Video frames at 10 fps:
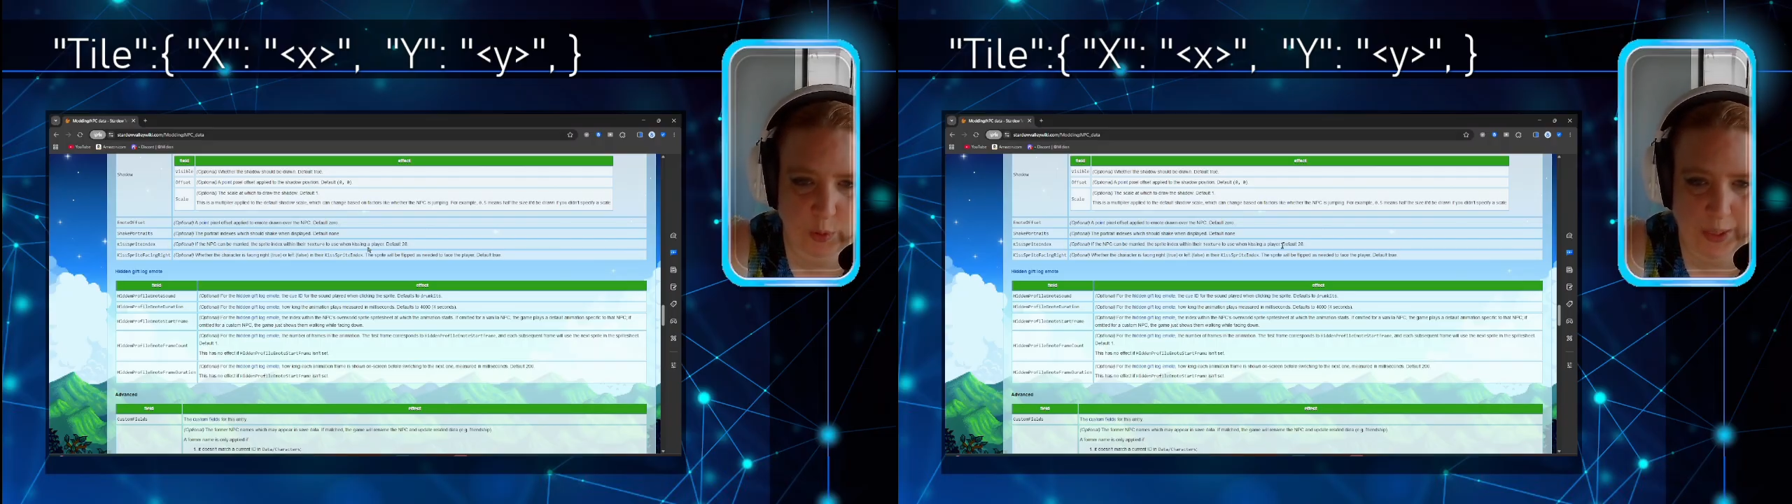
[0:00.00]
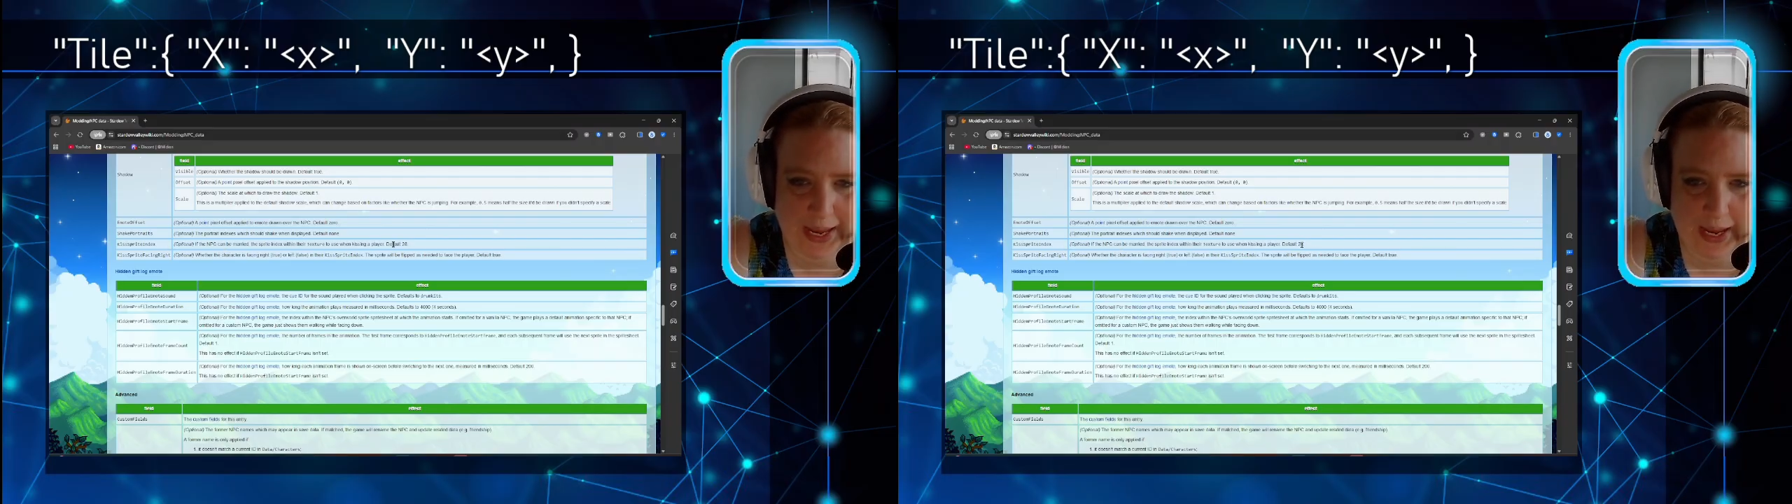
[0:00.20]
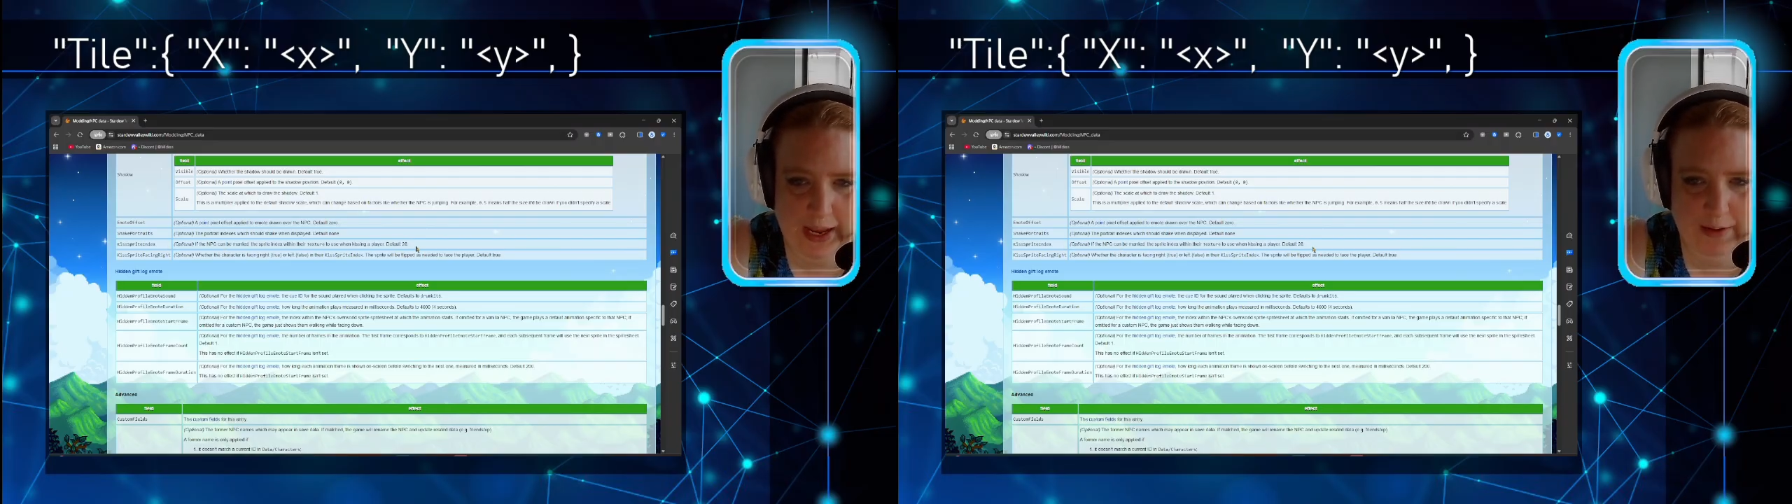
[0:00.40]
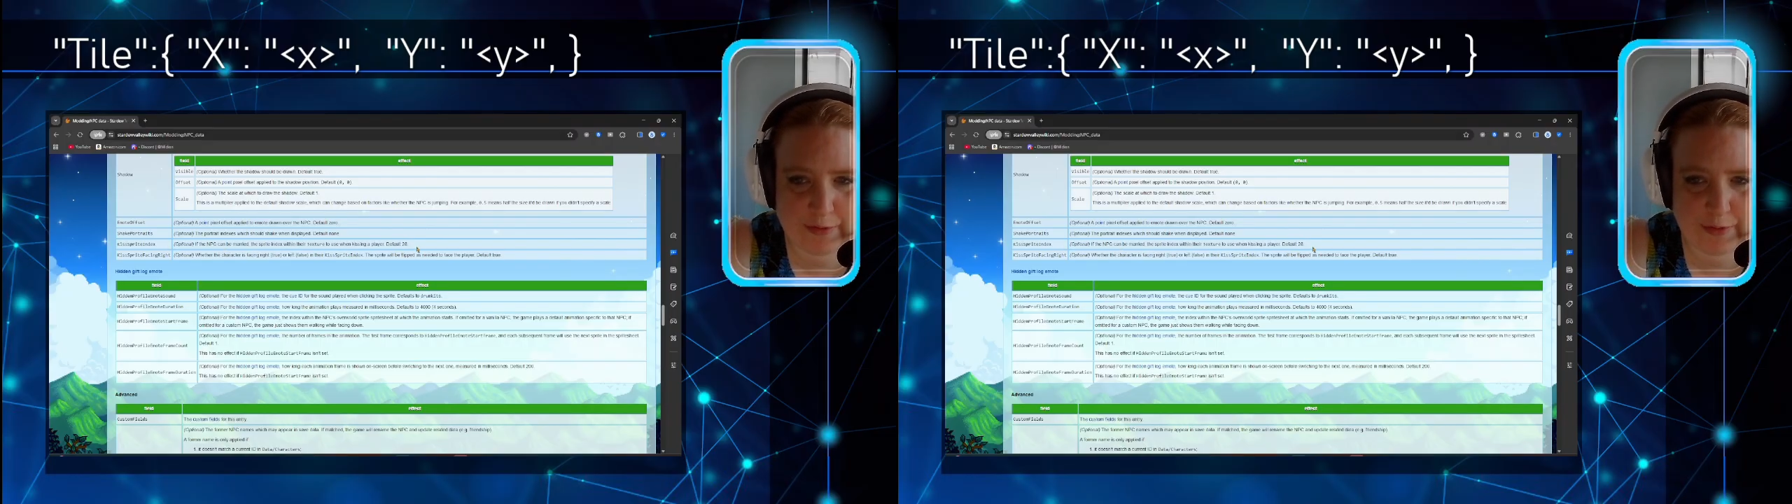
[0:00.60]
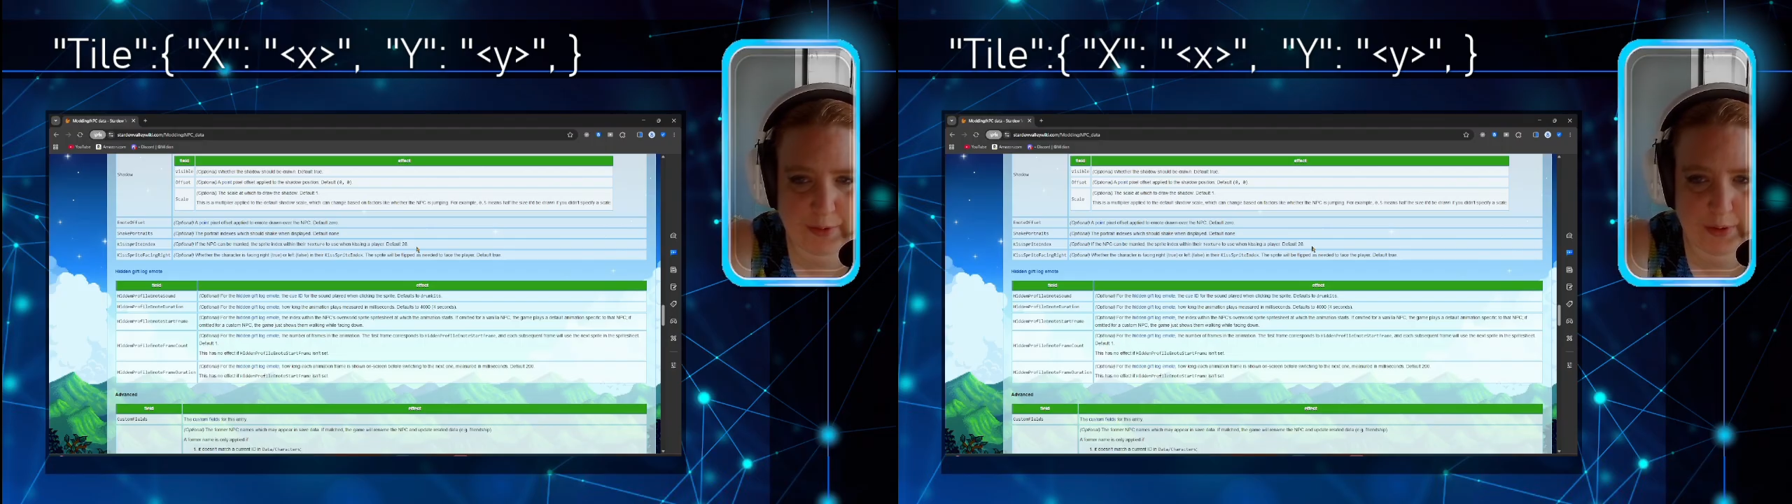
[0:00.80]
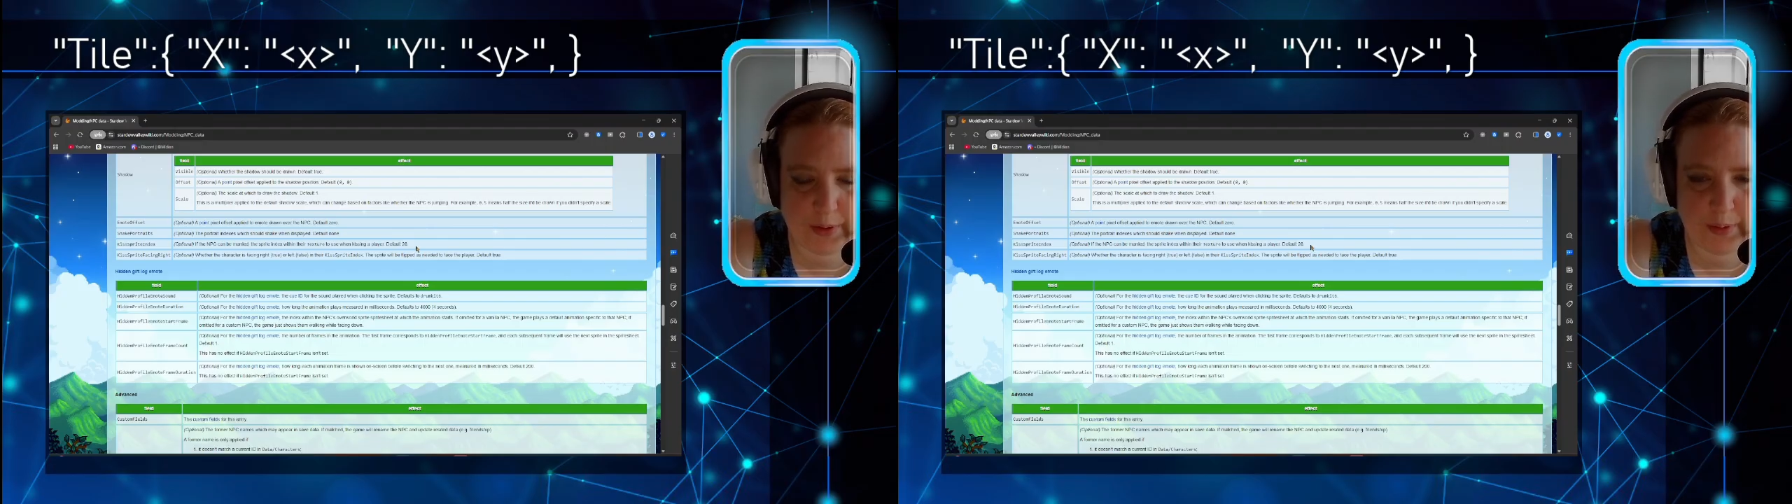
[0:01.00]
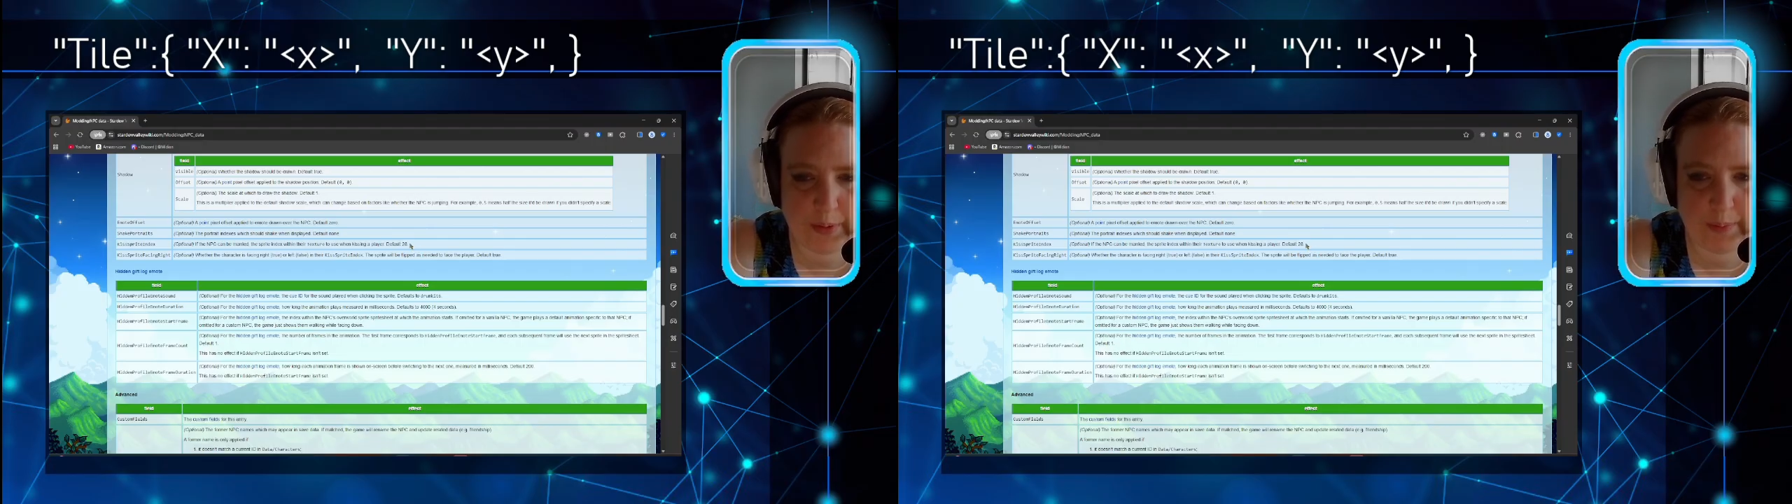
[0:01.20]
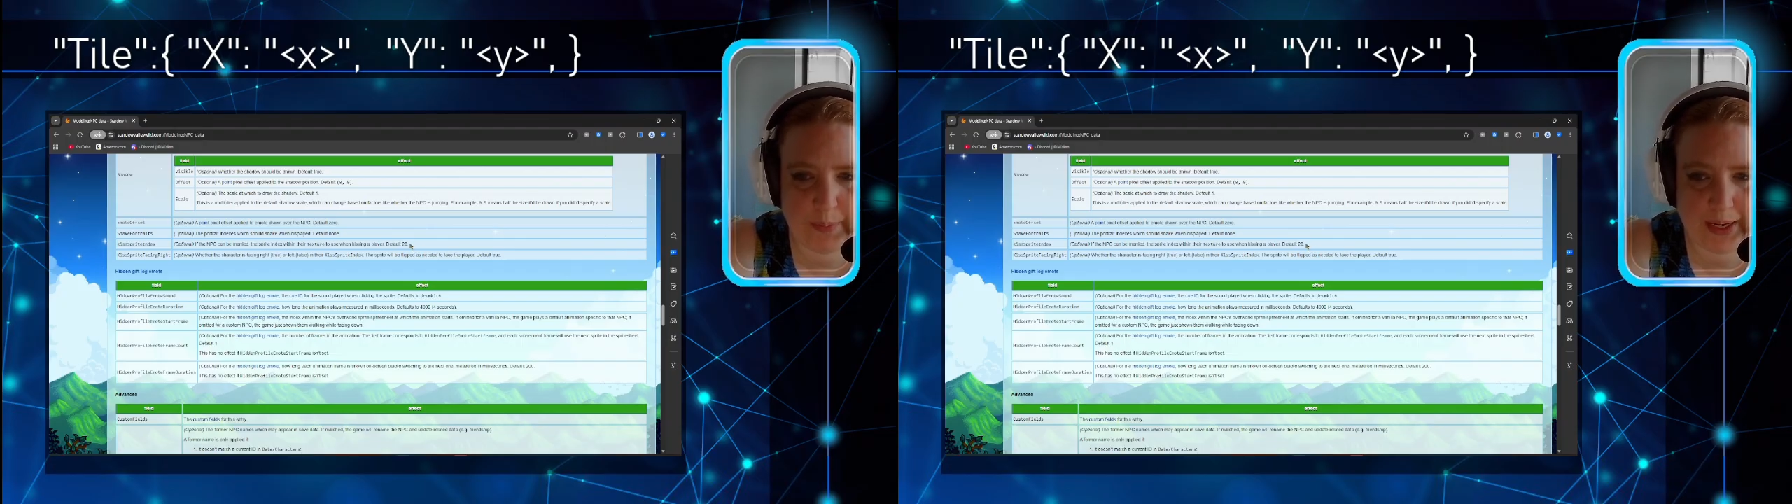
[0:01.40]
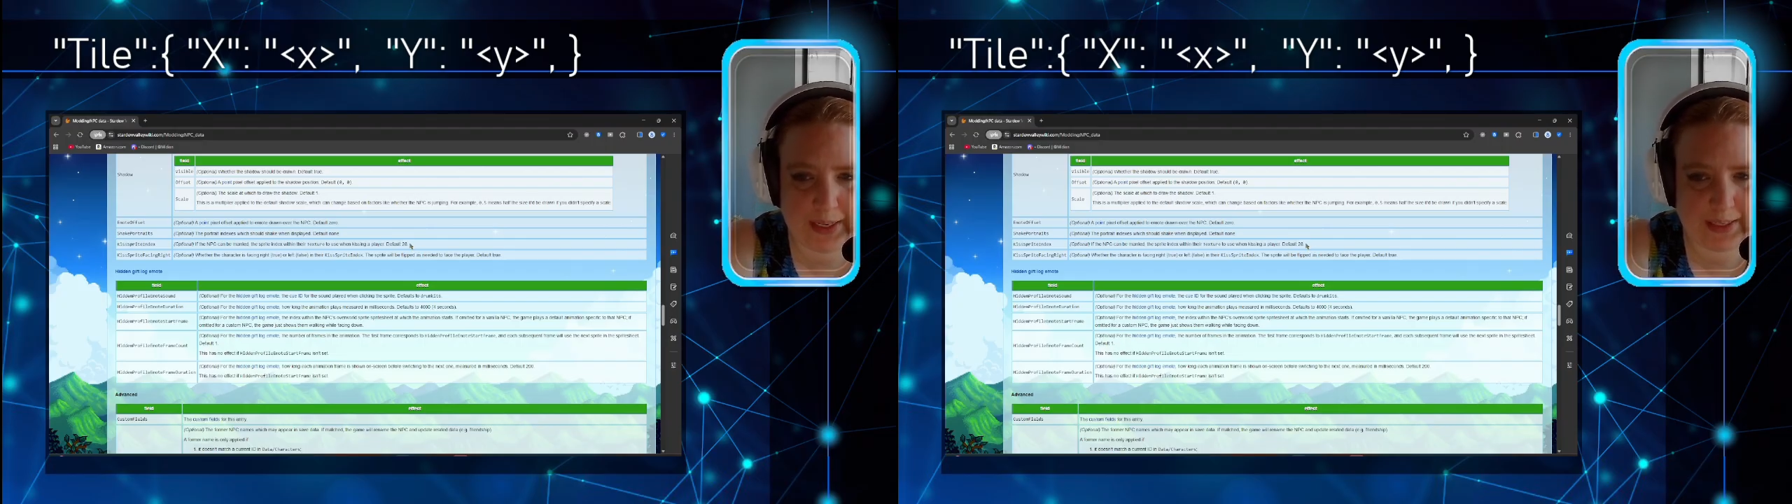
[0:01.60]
have made